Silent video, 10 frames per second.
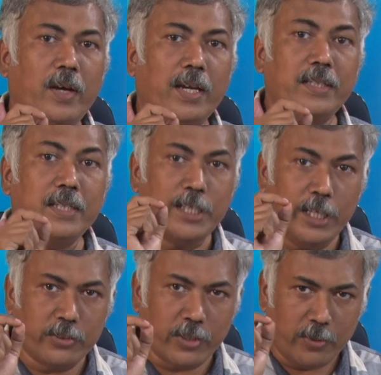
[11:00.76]
where are the
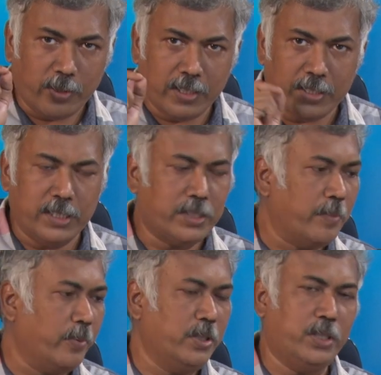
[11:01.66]
centroid, what is the central
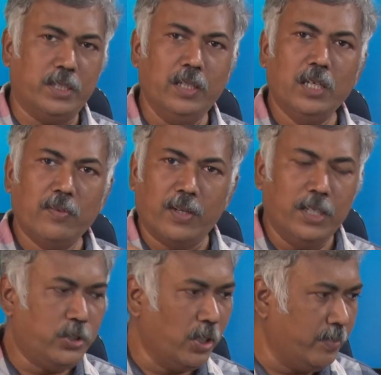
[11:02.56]
position for
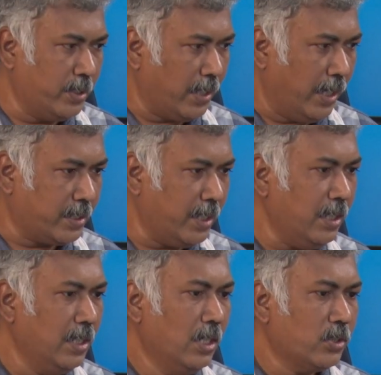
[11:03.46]
each of these cluster.
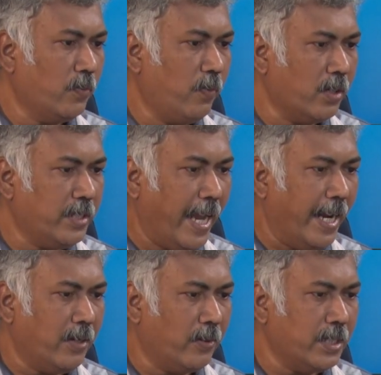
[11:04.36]
So, for
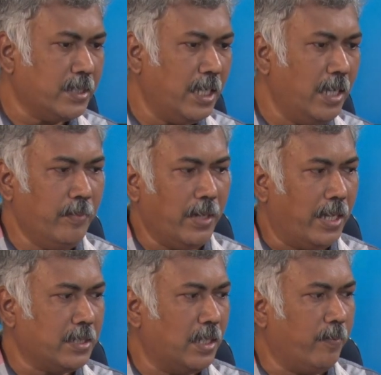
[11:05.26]
that on the same
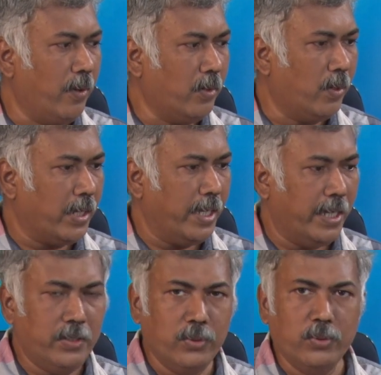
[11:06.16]
cluster plot what I
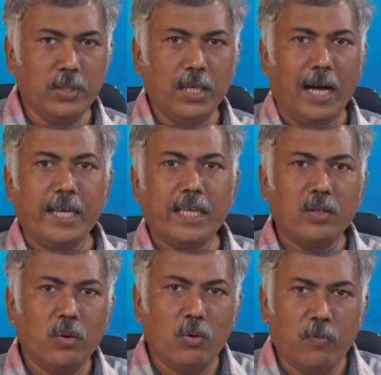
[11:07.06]
can do, I can
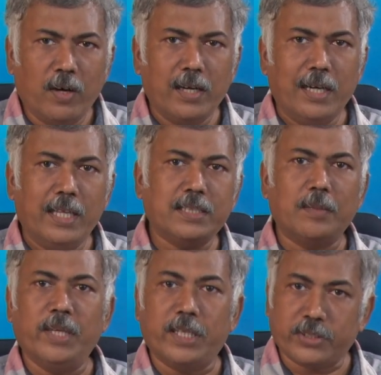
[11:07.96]
overlay
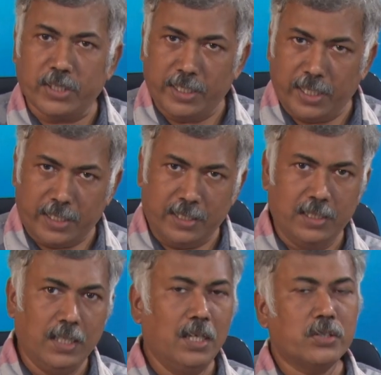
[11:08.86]
some extra data.
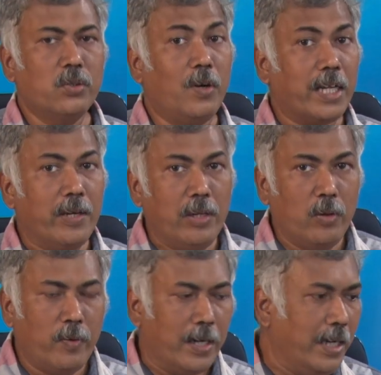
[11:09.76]
So, what I will
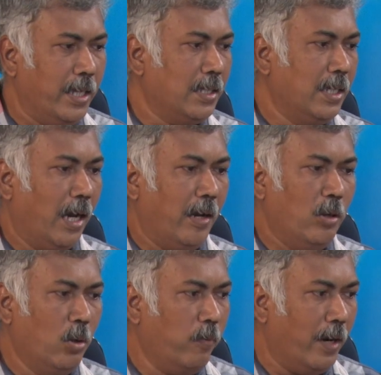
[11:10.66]
overlay? I
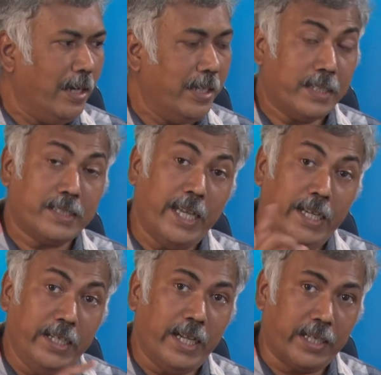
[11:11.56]
will overlay that
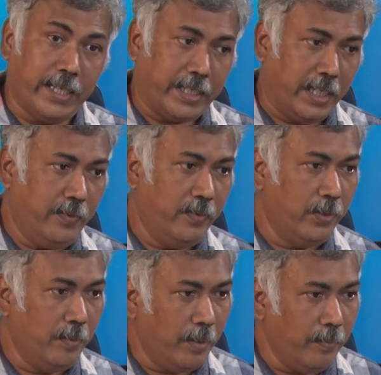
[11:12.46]
center data. If you
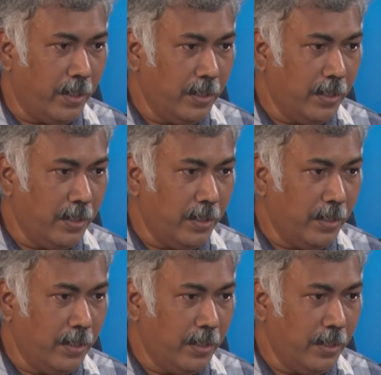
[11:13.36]
remember